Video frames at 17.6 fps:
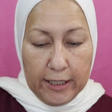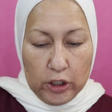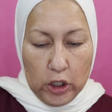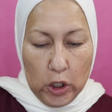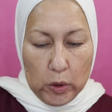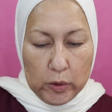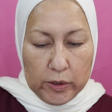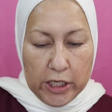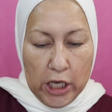and
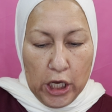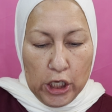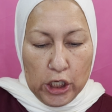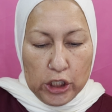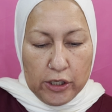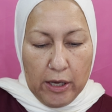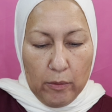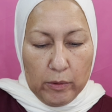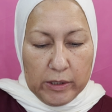nose.
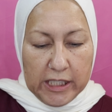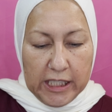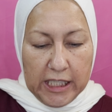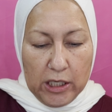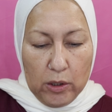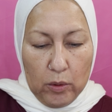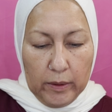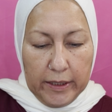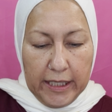So I was
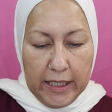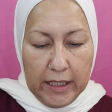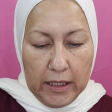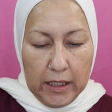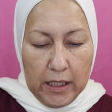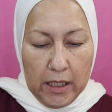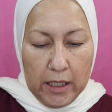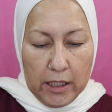equally